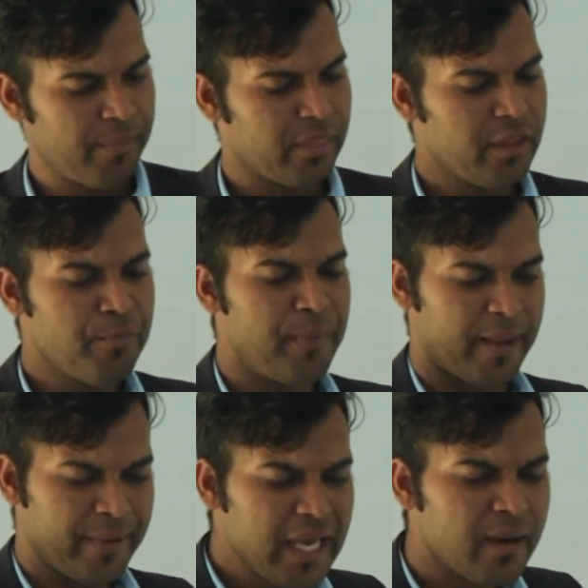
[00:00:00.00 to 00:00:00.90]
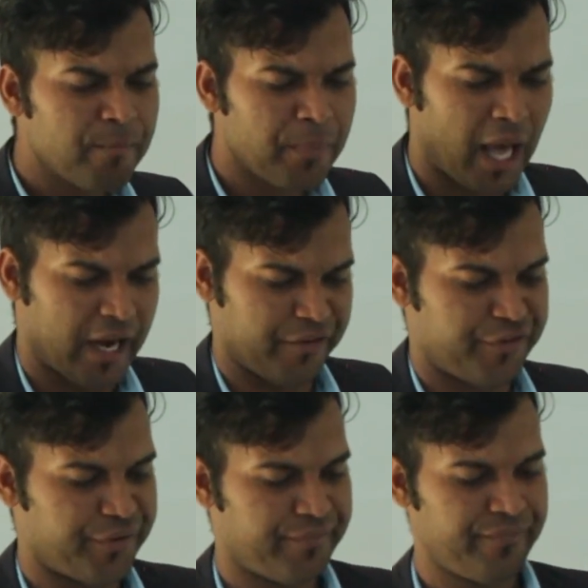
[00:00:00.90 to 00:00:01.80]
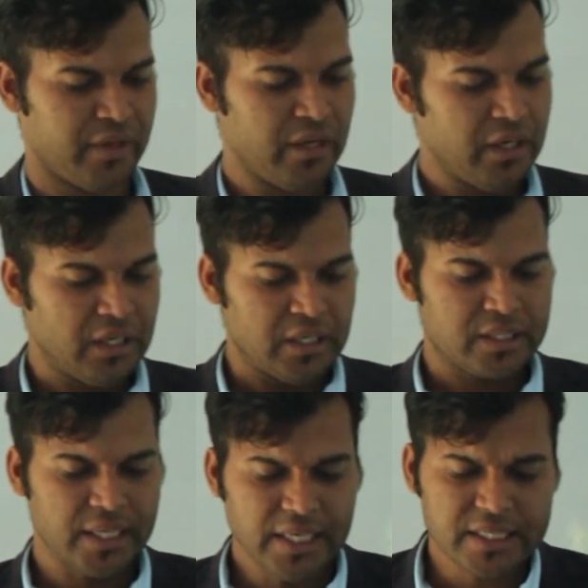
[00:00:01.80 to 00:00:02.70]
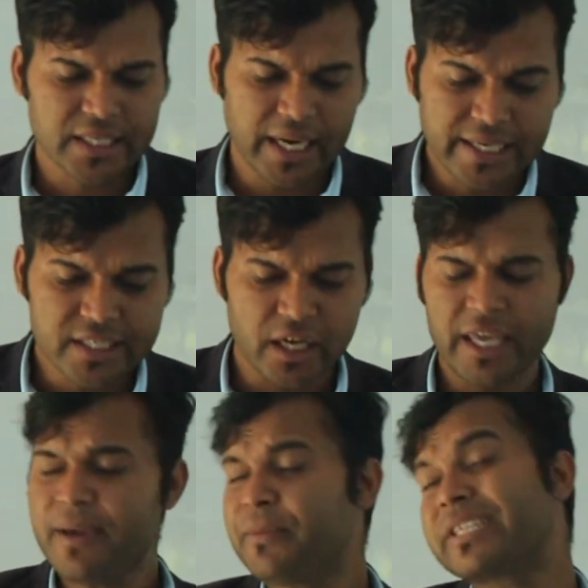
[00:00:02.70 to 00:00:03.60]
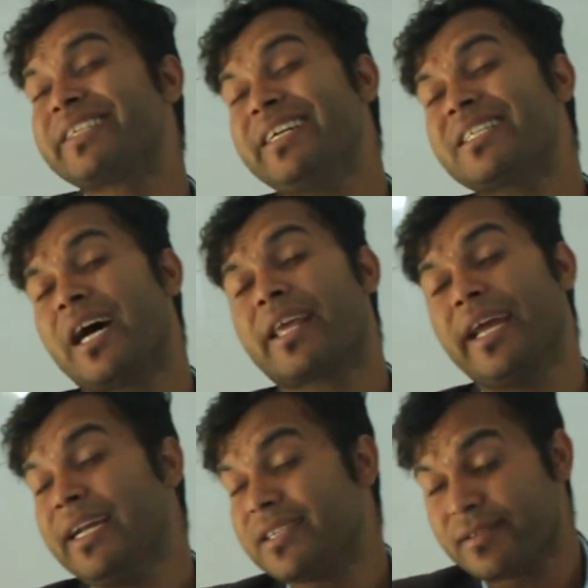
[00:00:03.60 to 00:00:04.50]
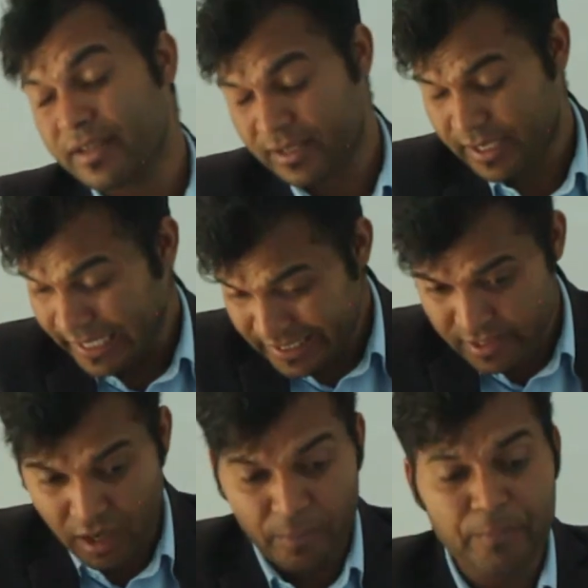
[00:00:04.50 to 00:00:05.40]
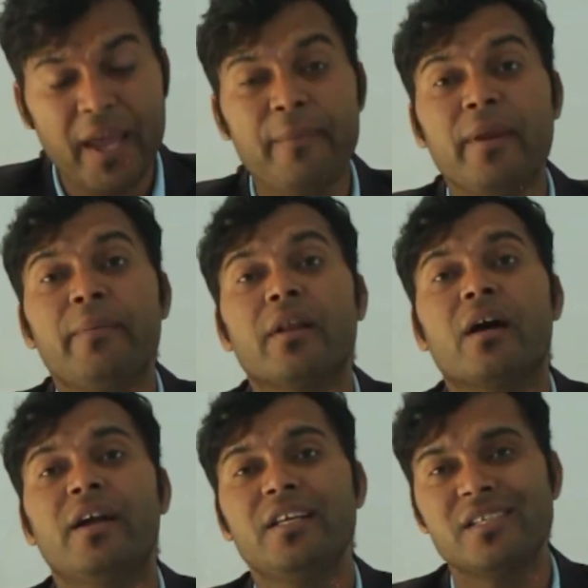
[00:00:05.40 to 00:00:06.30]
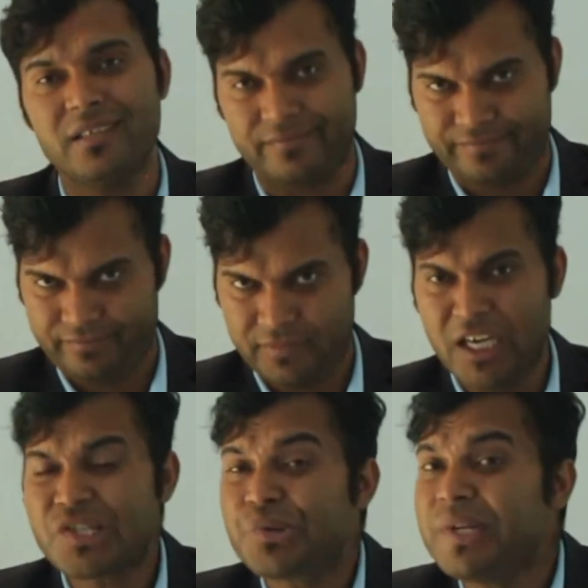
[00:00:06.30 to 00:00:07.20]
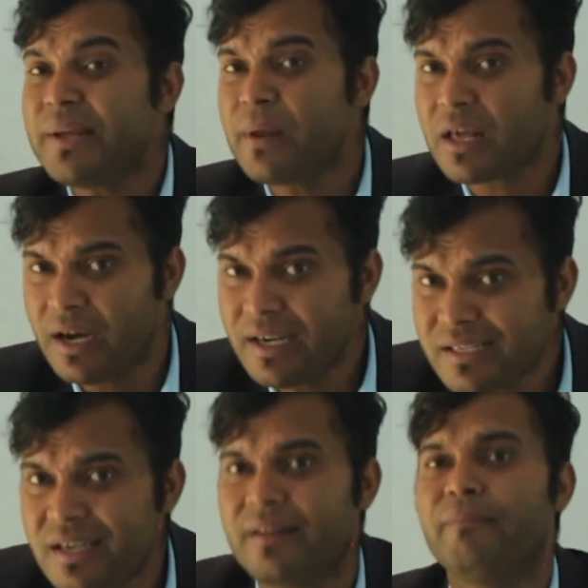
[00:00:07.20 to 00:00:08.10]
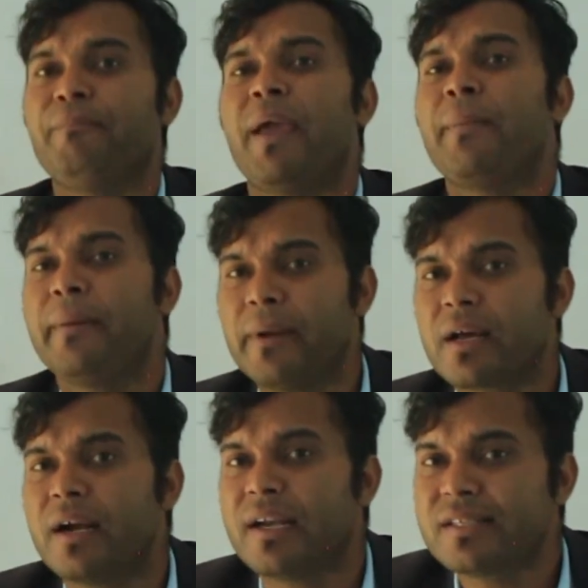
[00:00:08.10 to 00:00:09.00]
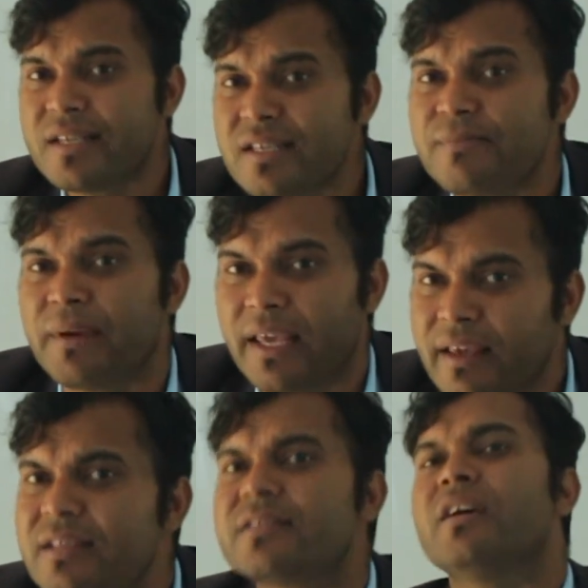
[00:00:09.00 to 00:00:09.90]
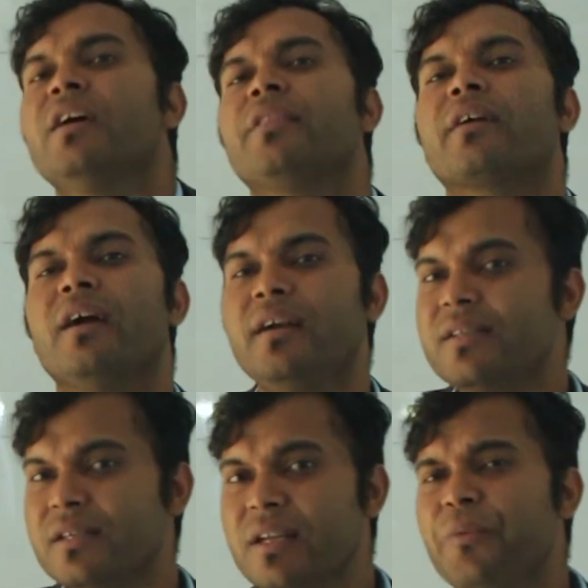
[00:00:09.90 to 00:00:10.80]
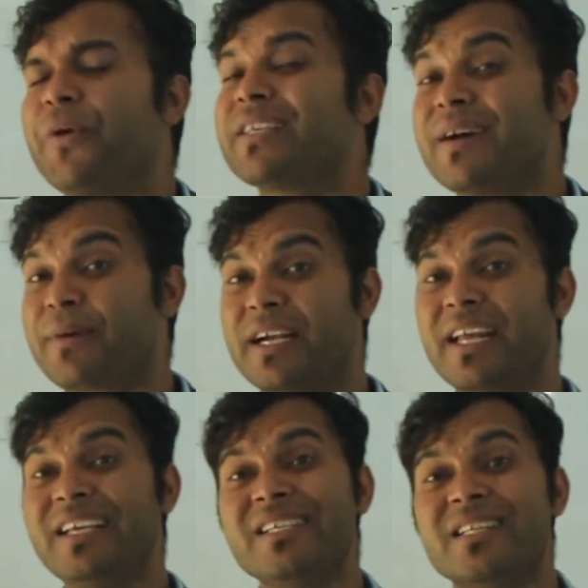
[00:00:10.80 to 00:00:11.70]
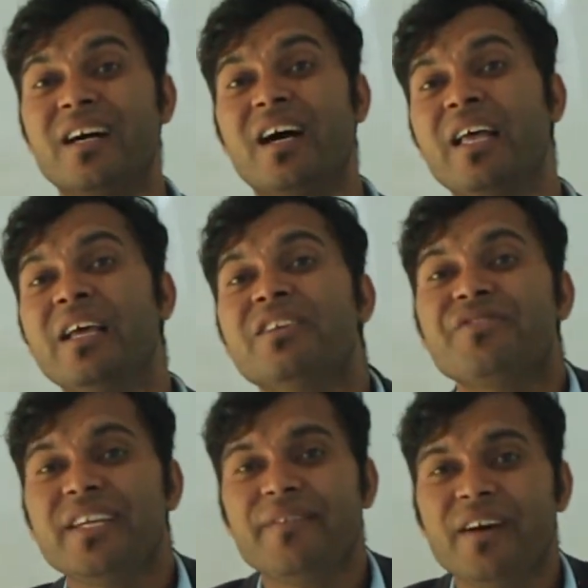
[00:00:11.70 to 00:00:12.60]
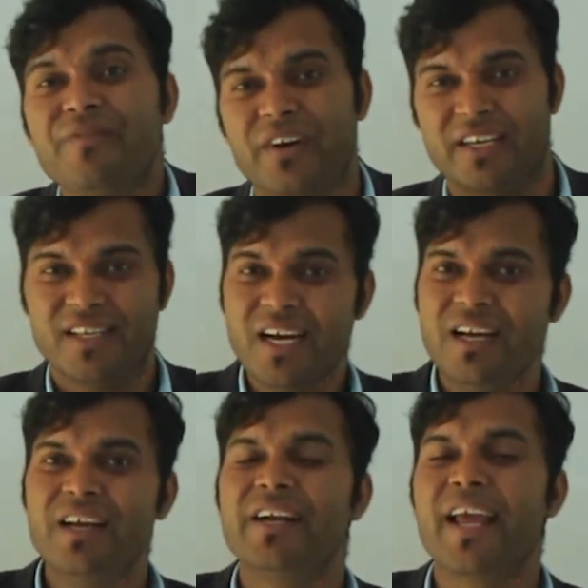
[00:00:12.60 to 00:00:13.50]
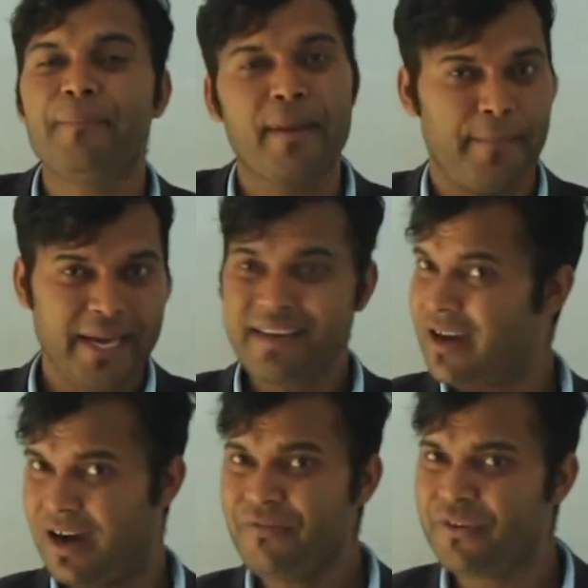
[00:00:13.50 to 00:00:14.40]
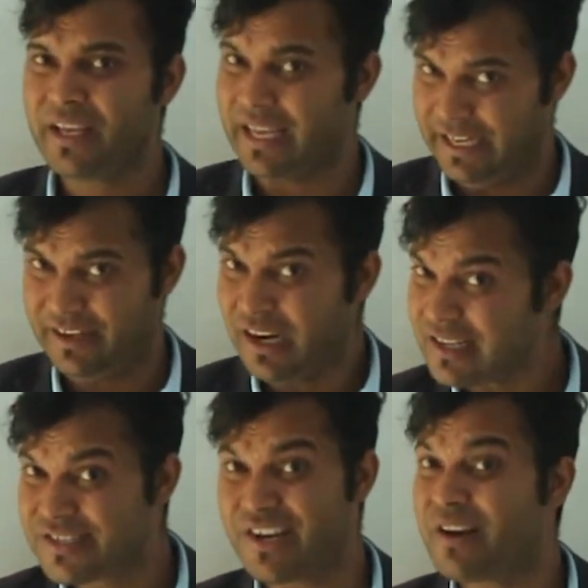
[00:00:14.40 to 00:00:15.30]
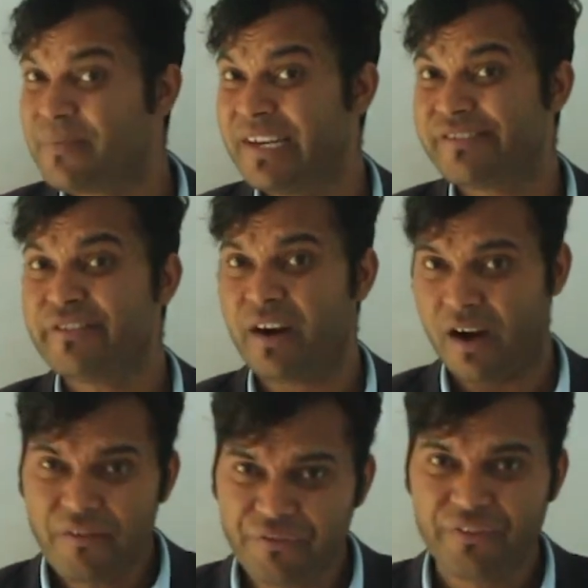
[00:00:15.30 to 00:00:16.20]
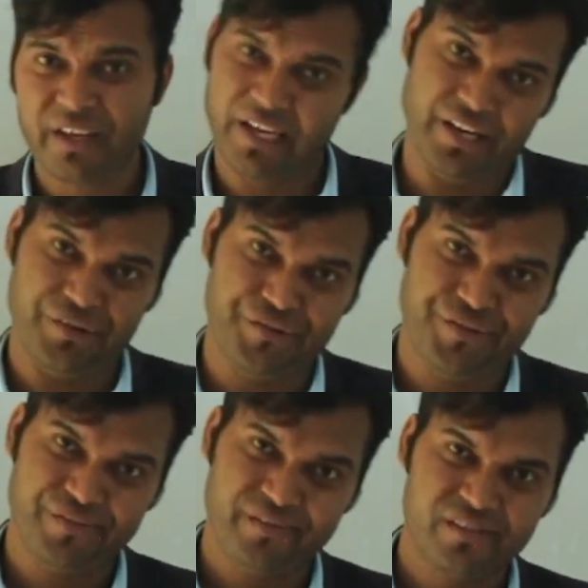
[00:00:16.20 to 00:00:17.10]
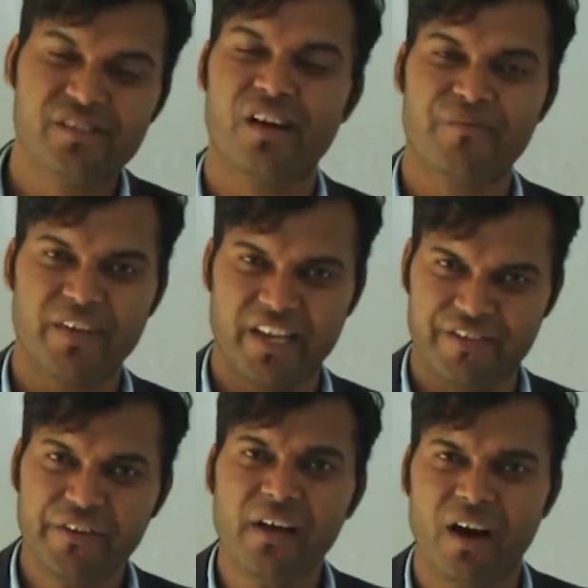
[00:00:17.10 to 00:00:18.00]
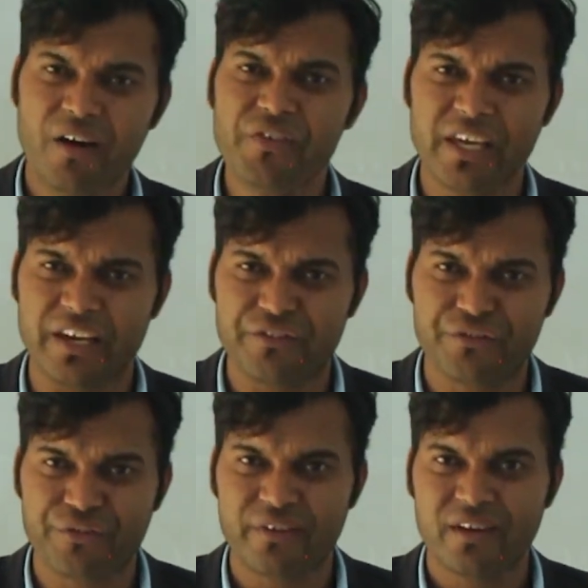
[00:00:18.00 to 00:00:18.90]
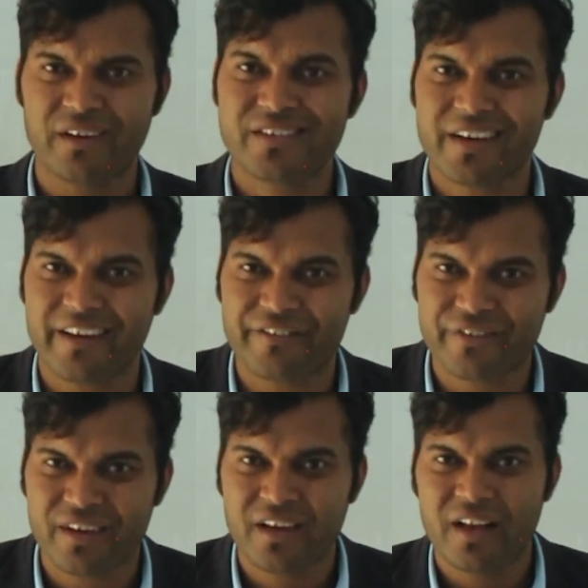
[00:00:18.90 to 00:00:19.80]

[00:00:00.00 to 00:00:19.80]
New baby plant. Seeds gets the if the seeds are gets the favorable condition or suitable condition. Favorable conditions means the condition which have contains the suitable for the development of it or germination of it. Germination of it, isn't it?